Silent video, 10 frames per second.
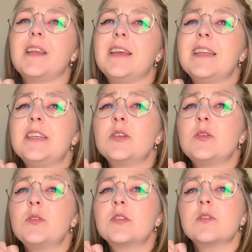
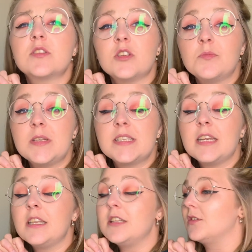indoors, or should be
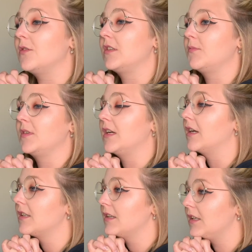staying indoors to
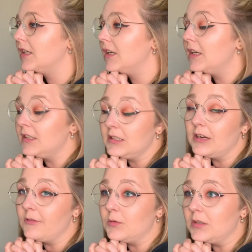protect
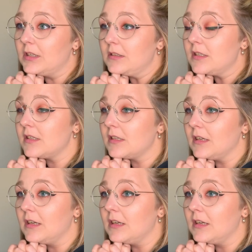everyone else.